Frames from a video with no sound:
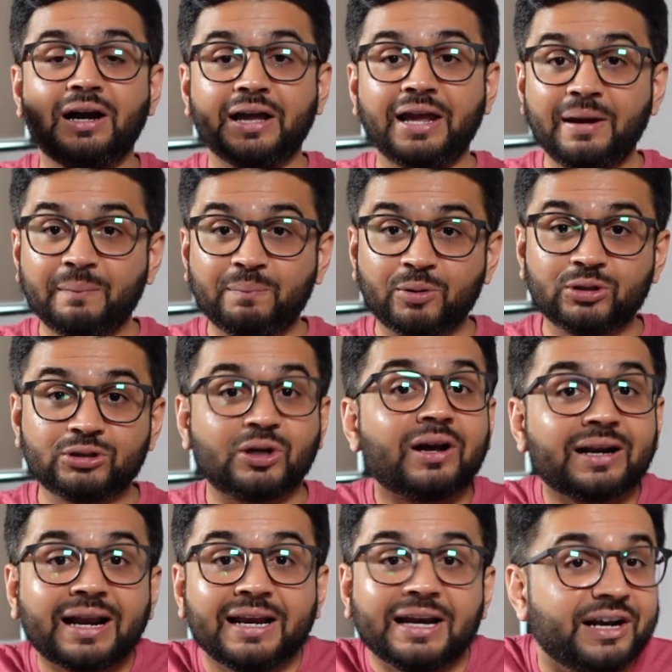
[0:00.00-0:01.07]
inputs or
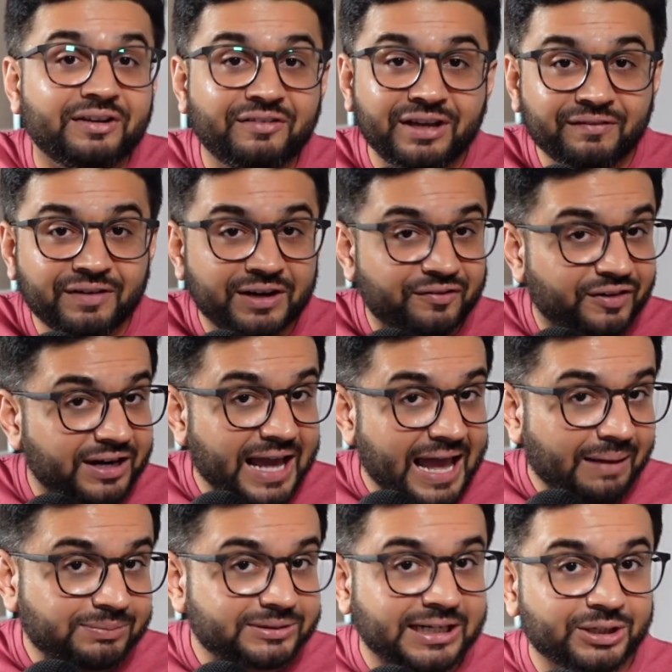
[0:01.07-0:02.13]
even different
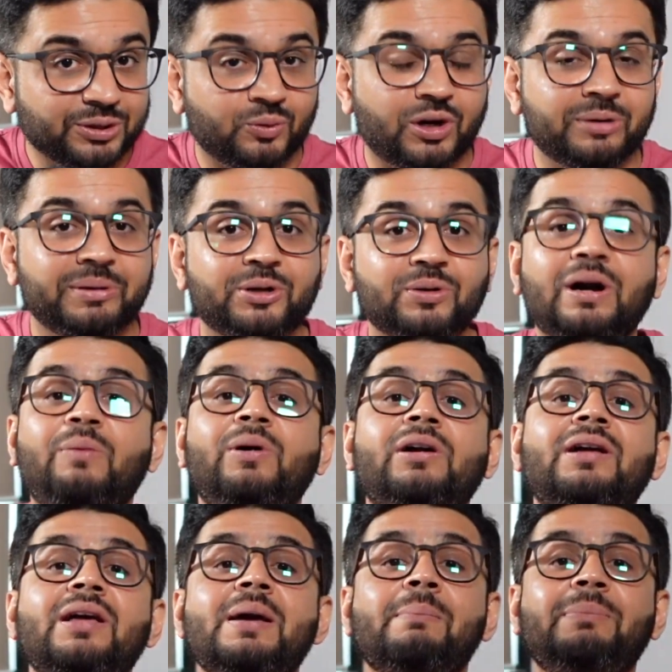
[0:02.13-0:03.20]
apps that you want me to cover,
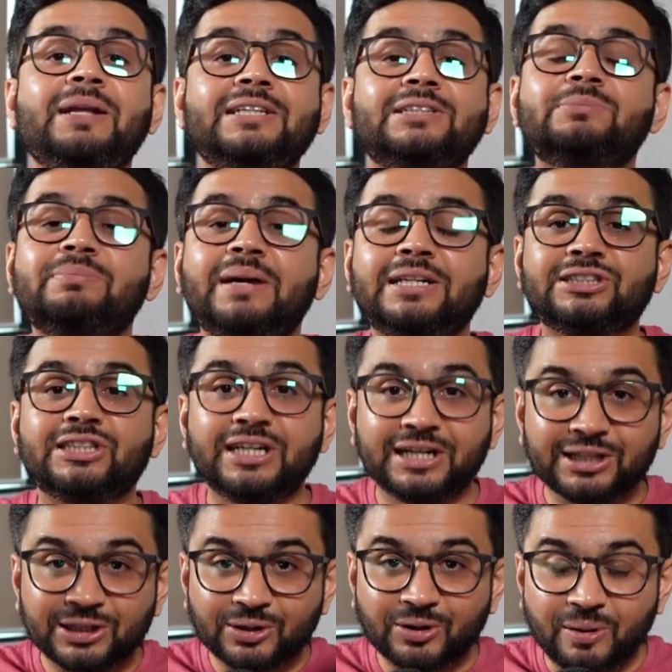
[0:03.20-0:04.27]
please mention it in
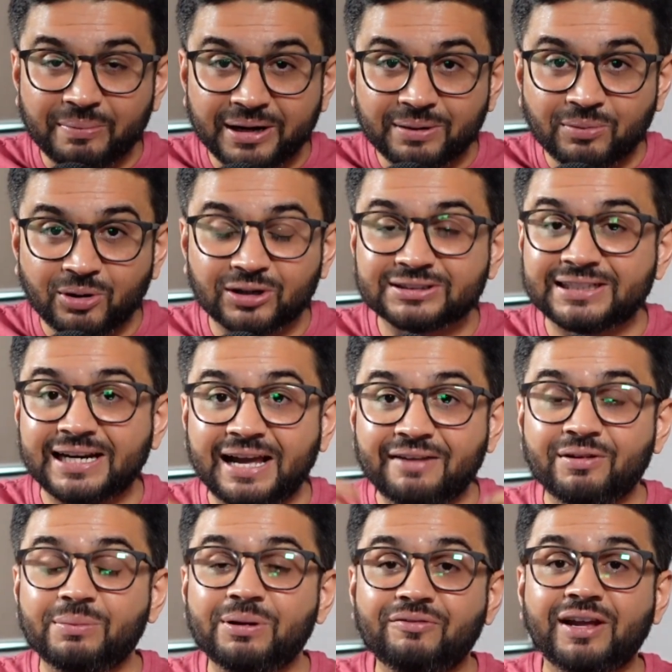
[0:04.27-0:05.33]
the comment box and I
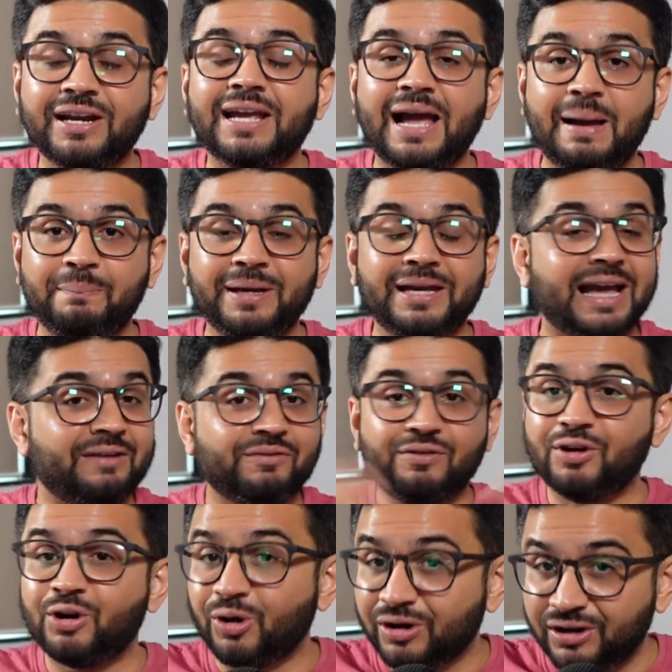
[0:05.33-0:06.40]
will be very happy and we
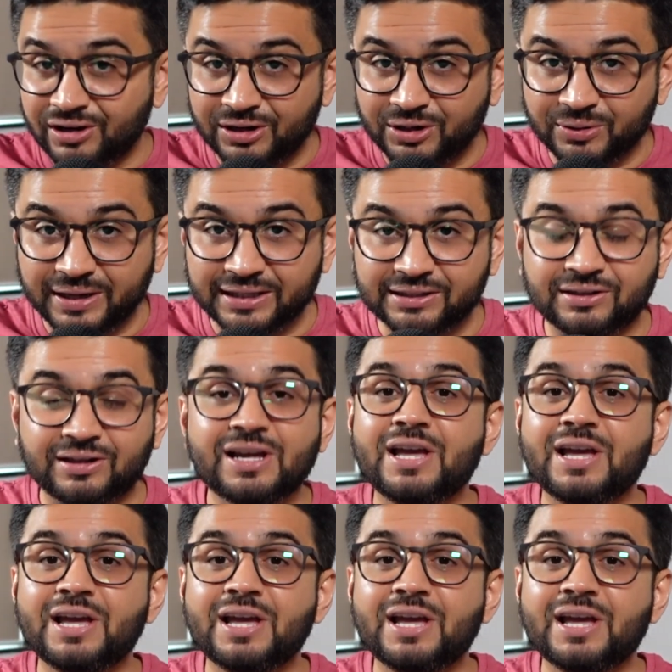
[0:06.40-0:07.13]
will all learn together.